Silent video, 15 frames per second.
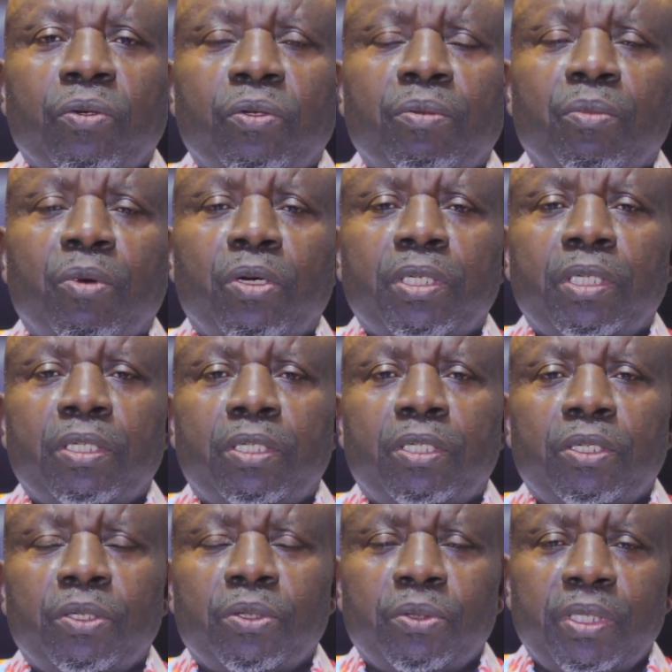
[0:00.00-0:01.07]
good morning
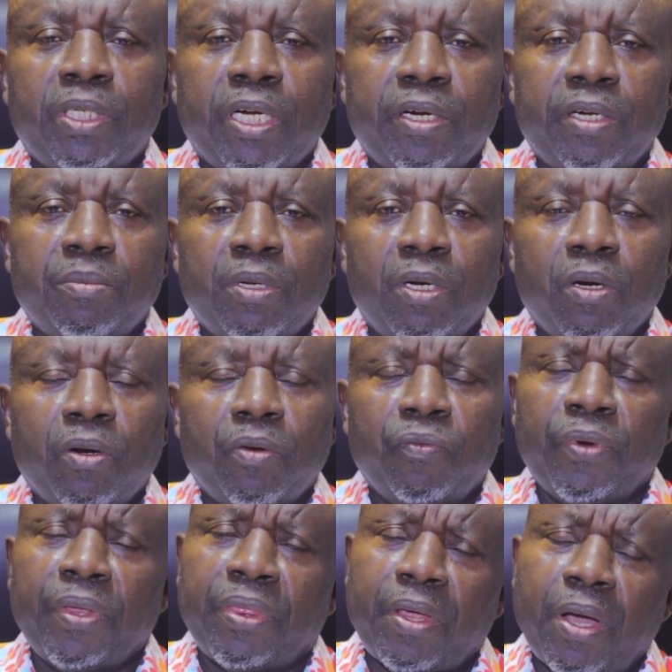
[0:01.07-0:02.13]
to you, dearly
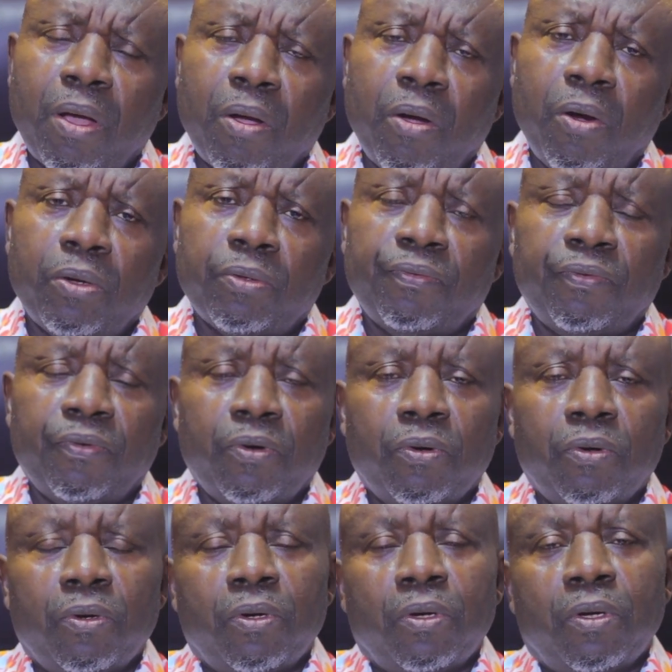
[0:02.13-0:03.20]
beloved. We thank God
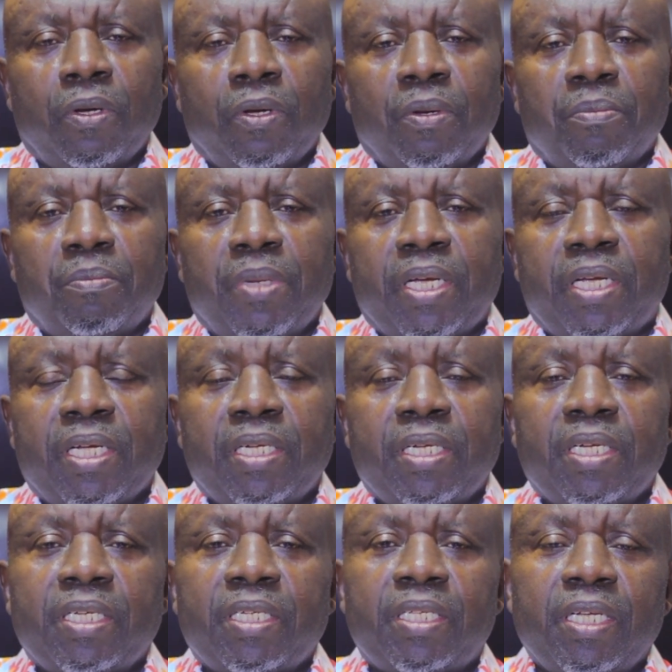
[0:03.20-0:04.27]
for making
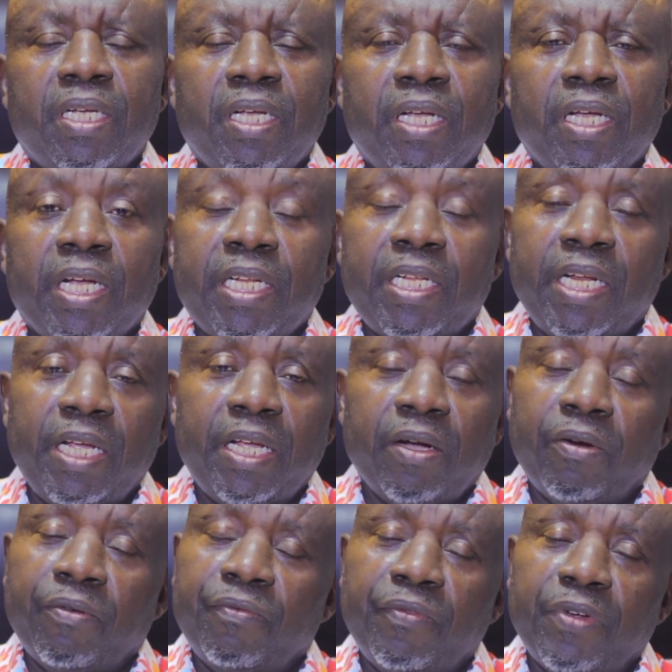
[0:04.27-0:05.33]
this day a day
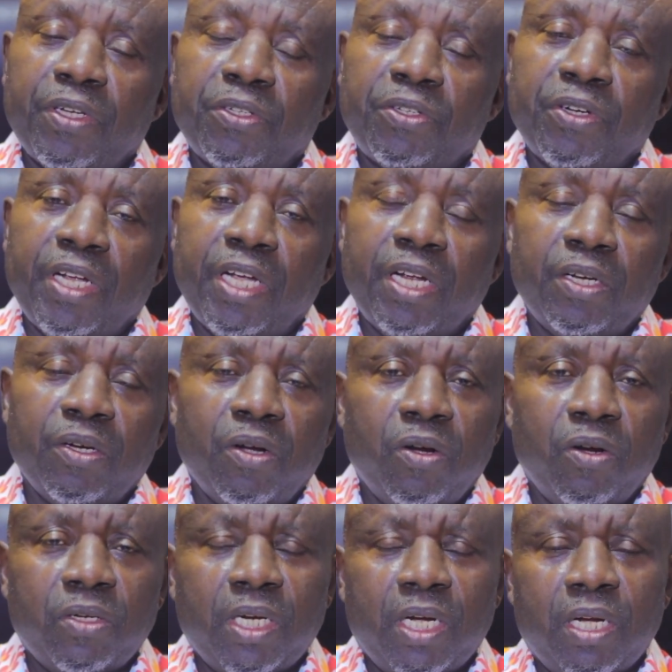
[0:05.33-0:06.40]
of victory and
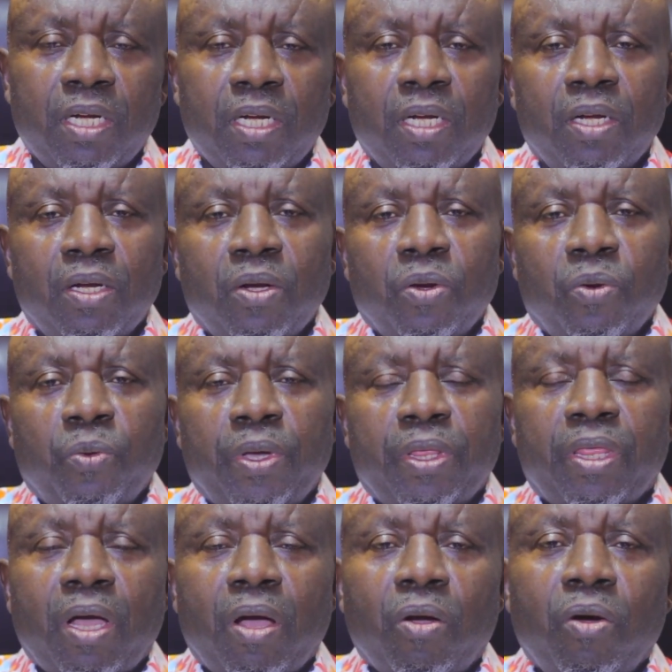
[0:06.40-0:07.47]
honor. We
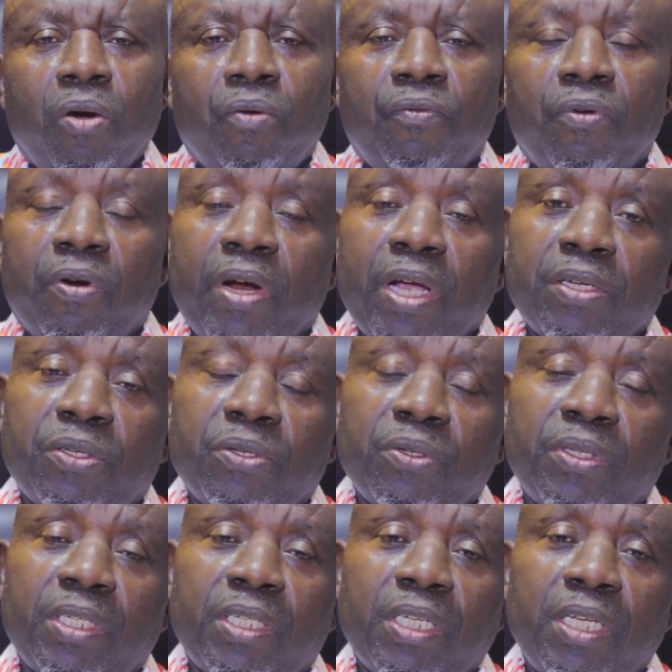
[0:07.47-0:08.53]
thank God for us
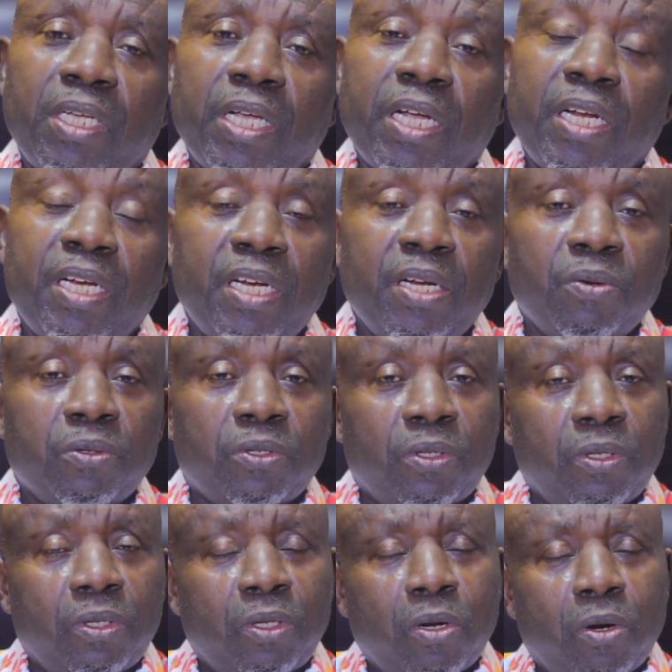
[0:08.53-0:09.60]
to see a new
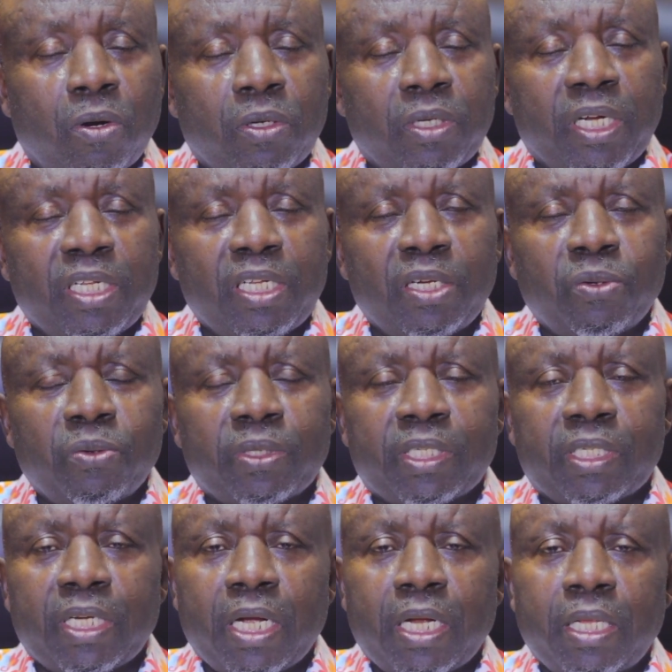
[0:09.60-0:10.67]
dawn, a new
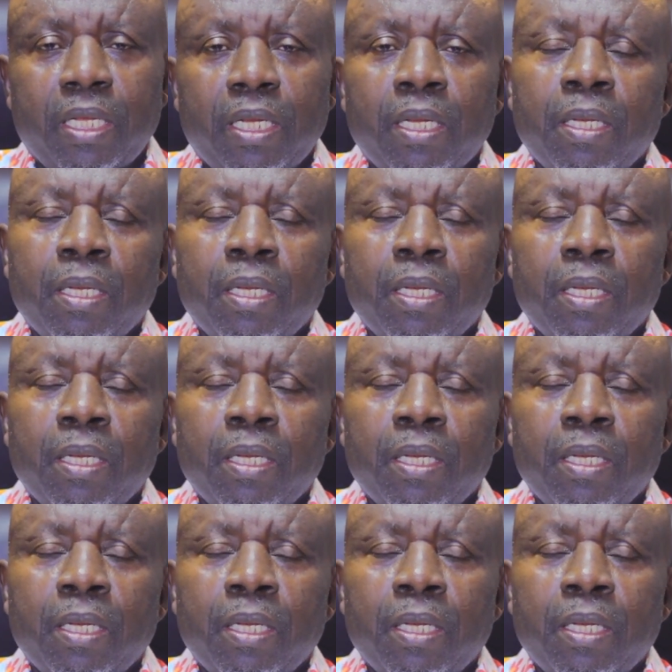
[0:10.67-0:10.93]
sun.